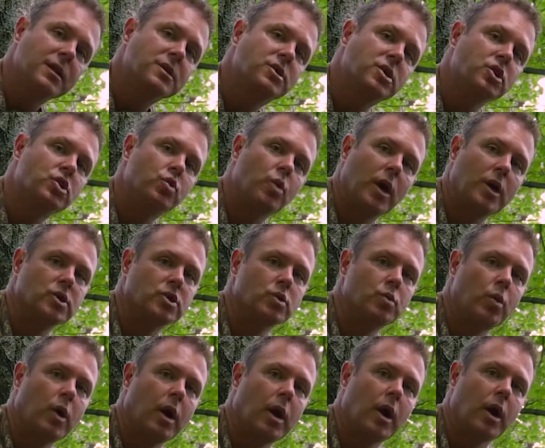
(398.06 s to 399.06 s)
a situation
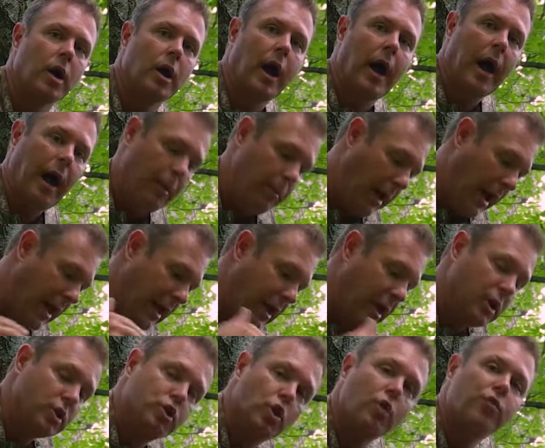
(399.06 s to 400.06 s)
where I'm
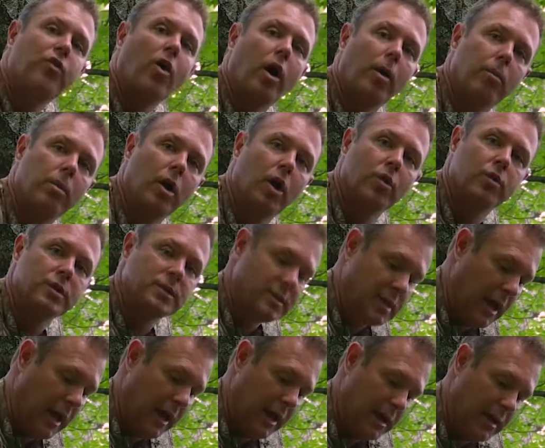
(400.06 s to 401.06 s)
hanging too far below the
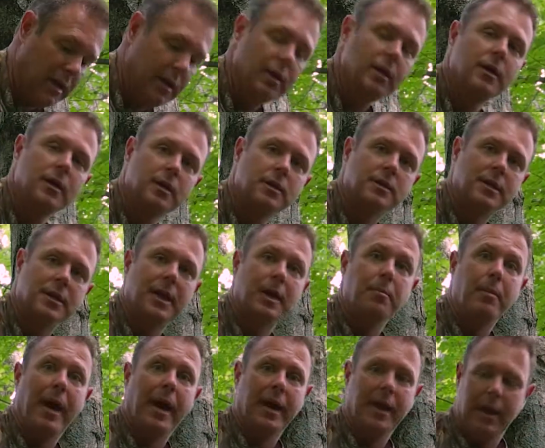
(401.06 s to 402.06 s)
stand to get
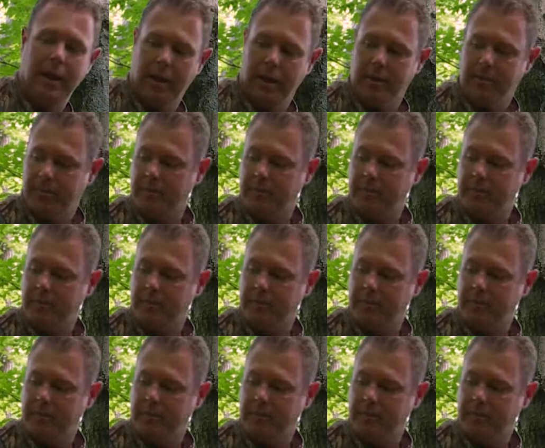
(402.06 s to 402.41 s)
back in.